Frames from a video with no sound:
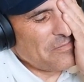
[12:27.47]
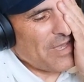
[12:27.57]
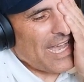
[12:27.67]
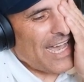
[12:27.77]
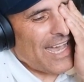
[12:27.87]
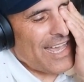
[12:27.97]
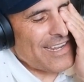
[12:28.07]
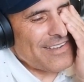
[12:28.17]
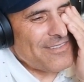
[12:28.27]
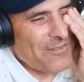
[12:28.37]
bad
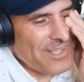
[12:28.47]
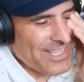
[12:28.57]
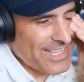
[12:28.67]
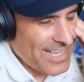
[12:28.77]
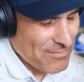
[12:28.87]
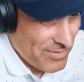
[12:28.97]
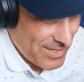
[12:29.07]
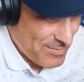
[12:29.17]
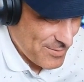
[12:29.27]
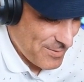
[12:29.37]
we can't play
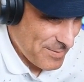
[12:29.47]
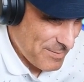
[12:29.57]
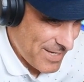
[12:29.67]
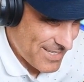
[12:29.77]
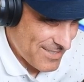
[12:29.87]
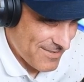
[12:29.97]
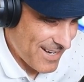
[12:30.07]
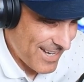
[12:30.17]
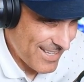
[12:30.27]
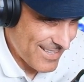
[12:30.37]
Absorbing Man to the
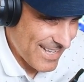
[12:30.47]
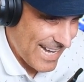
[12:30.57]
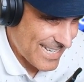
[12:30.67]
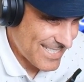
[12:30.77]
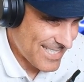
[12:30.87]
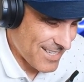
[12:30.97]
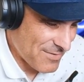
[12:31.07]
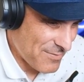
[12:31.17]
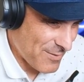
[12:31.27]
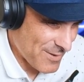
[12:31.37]
right. That is
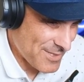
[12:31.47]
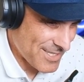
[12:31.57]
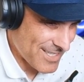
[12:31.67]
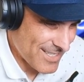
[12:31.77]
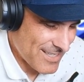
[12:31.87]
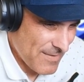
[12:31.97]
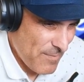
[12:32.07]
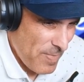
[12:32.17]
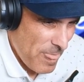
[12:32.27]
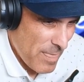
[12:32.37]
unfortunate.
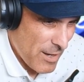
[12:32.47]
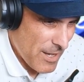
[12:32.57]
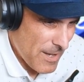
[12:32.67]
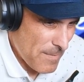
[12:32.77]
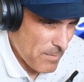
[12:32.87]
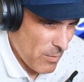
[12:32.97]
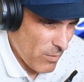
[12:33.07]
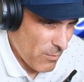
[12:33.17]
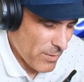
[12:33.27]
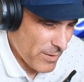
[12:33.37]
But
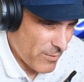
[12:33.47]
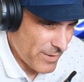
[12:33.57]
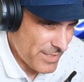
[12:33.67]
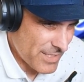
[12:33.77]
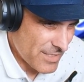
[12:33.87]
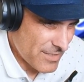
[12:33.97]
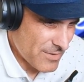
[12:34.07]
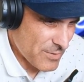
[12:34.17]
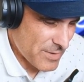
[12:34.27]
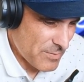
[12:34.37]
what we're going to do
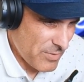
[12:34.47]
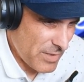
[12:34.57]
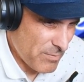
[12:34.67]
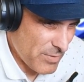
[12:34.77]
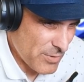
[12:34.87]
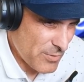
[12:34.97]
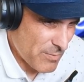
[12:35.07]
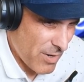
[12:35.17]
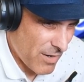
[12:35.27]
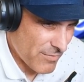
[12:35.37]
is we're going to play Blue
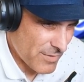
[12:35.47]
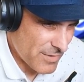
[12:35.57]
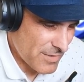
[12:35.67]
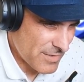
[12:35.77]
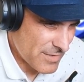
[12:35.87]
Marvel.